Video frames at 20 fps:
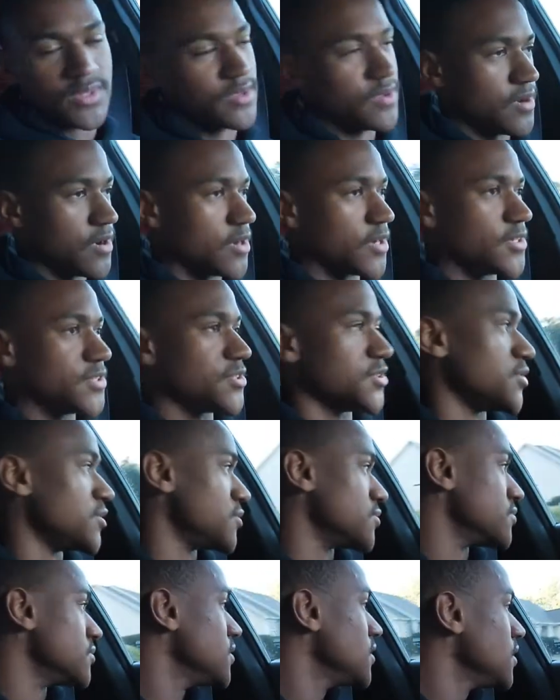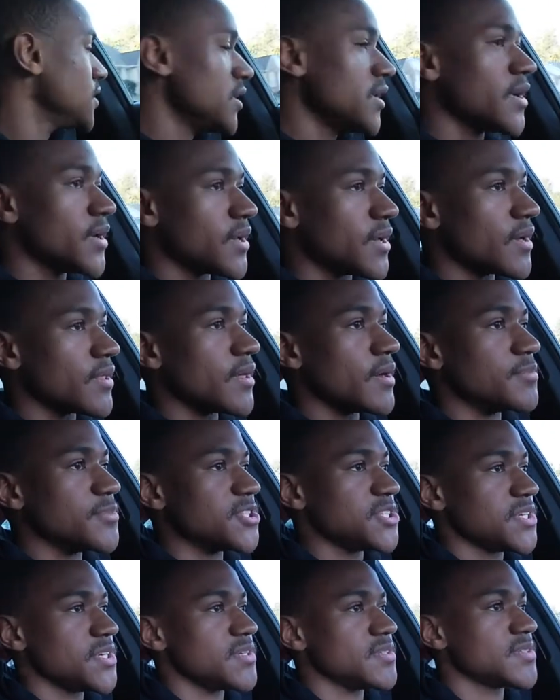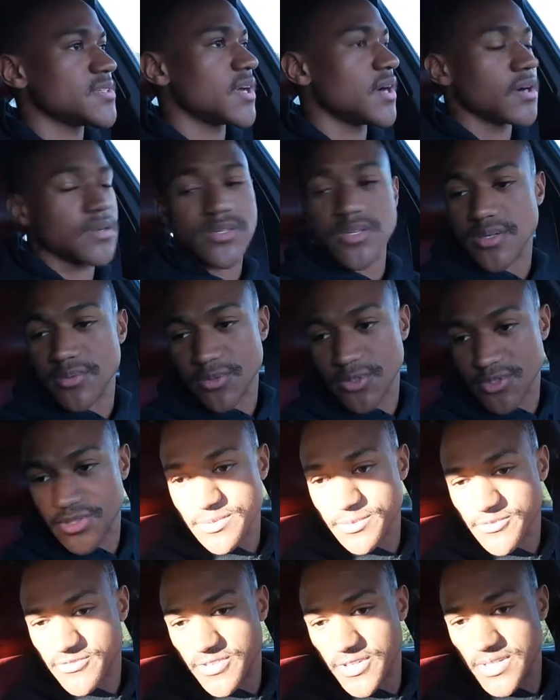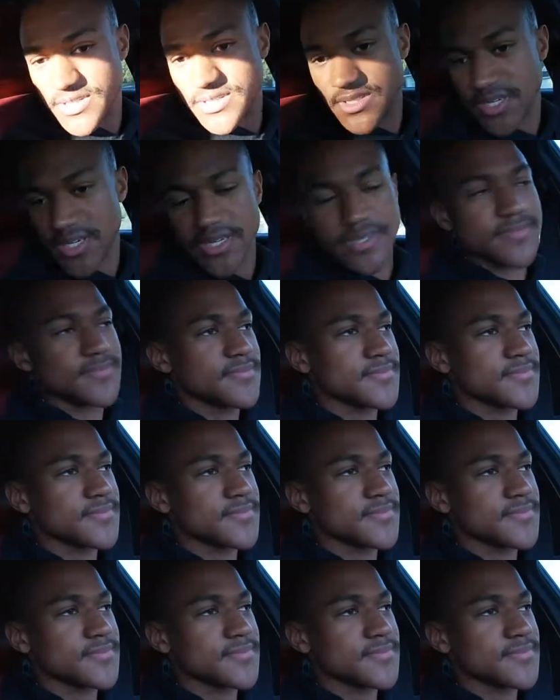All right, so got that machine stocked up. Where's them funds at?